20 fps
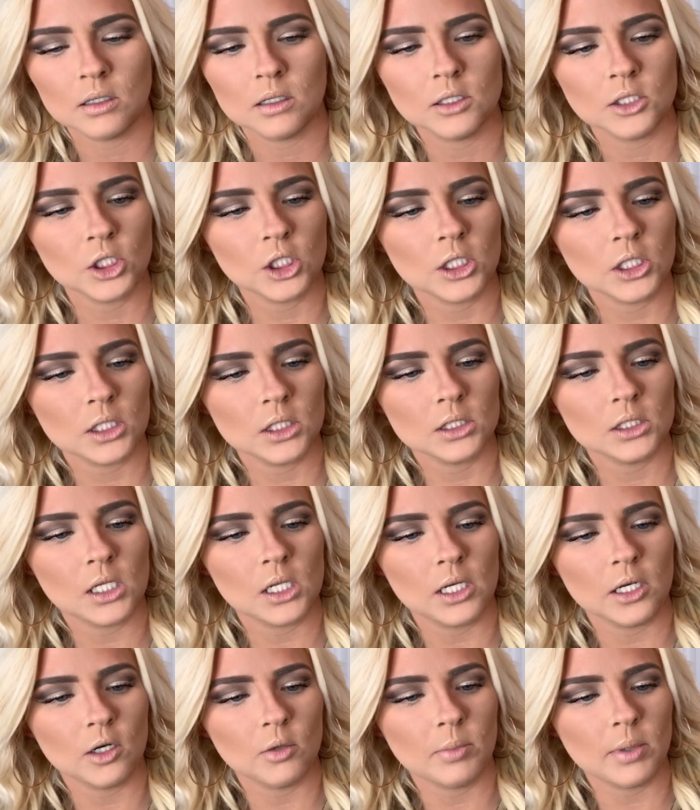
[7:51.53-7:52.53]
Just a
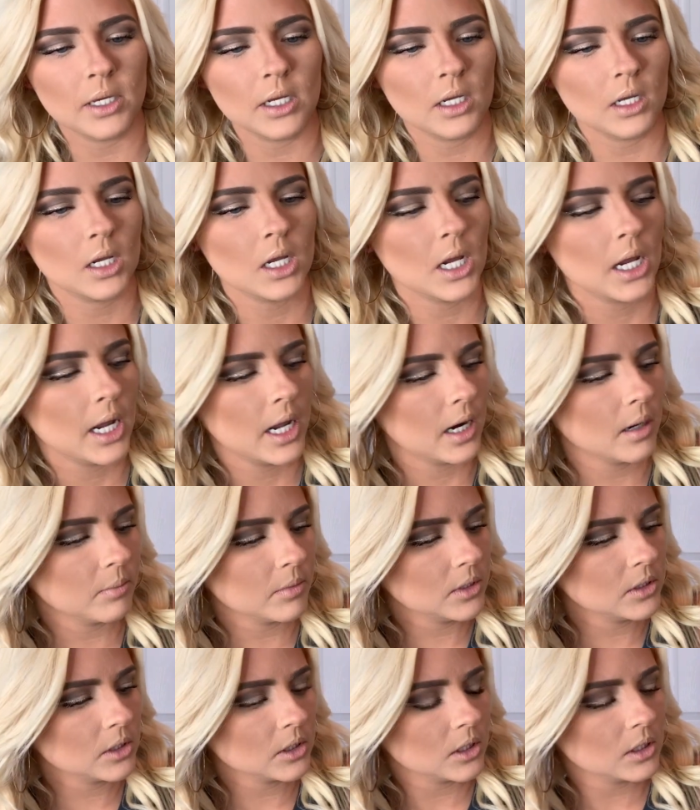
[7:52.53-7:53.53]
little bit. I'm
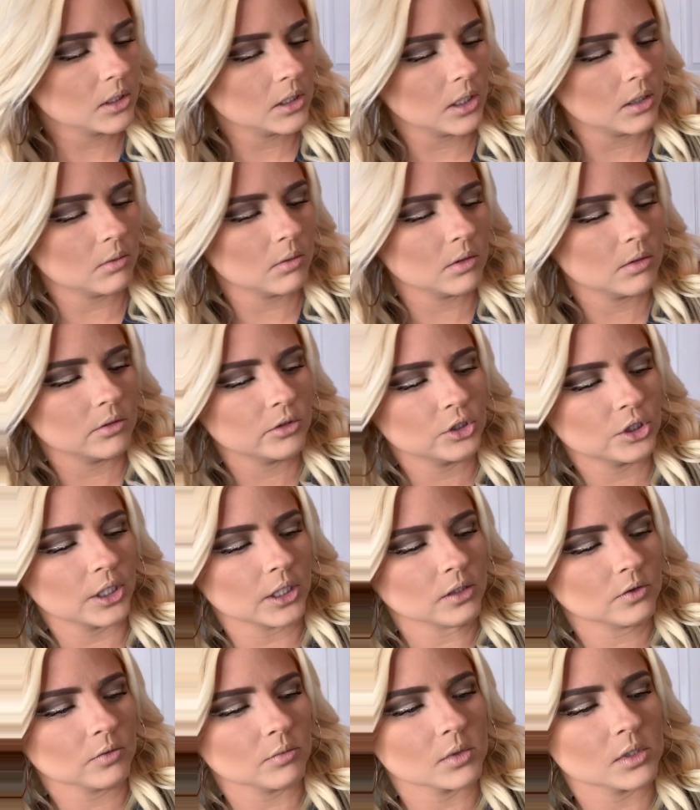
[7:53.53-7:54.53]
just gonna take one of those
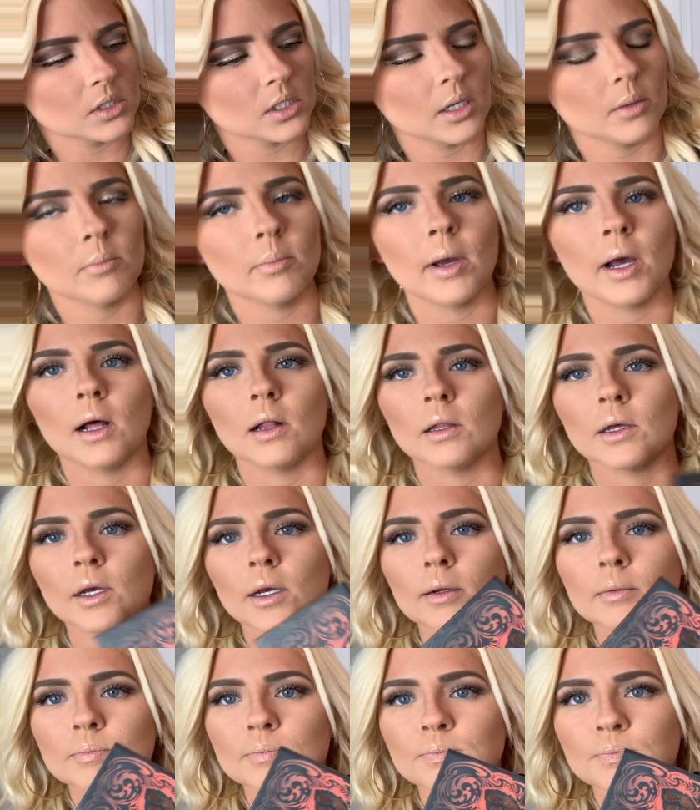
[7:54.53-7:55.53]
shades from the same palette.
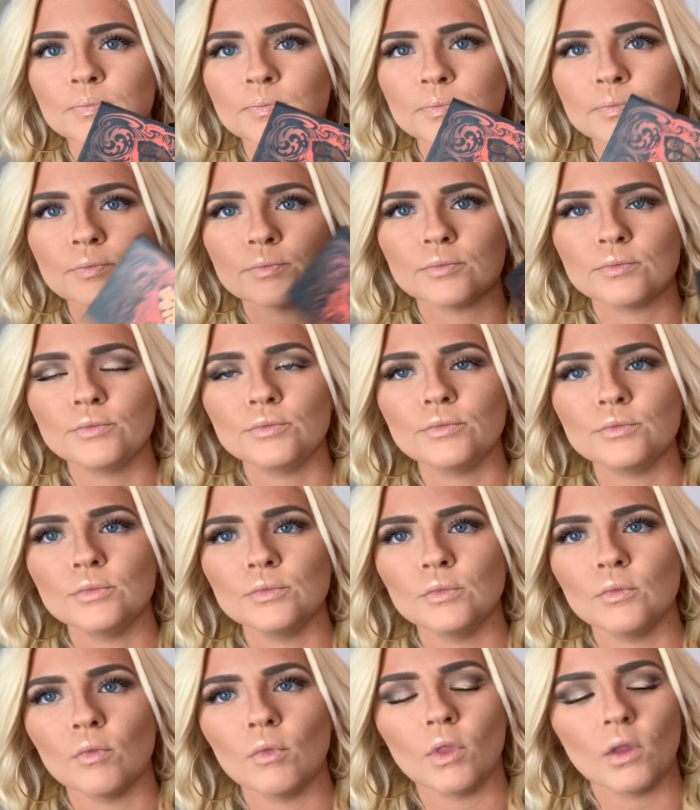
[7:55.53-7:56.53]

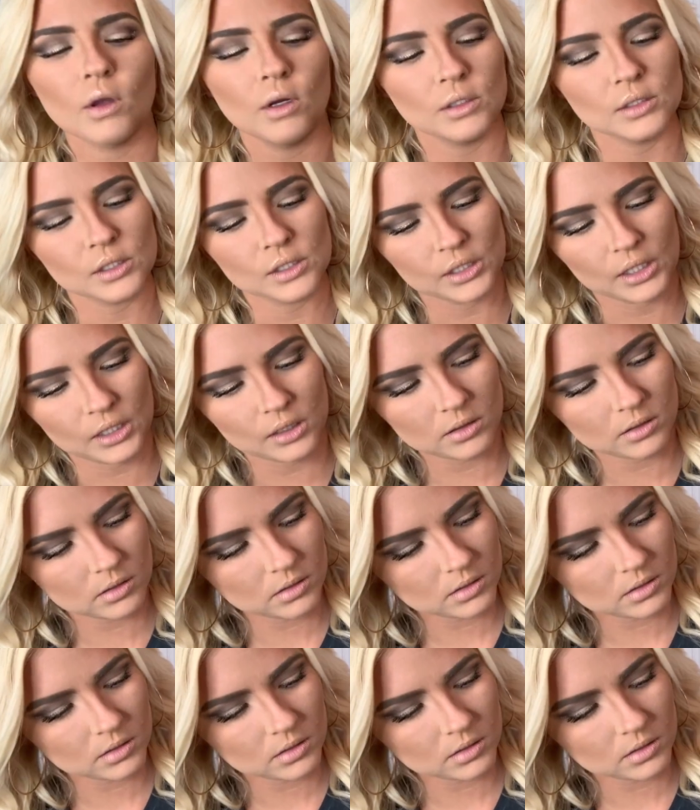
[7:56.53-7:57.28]
Let's see.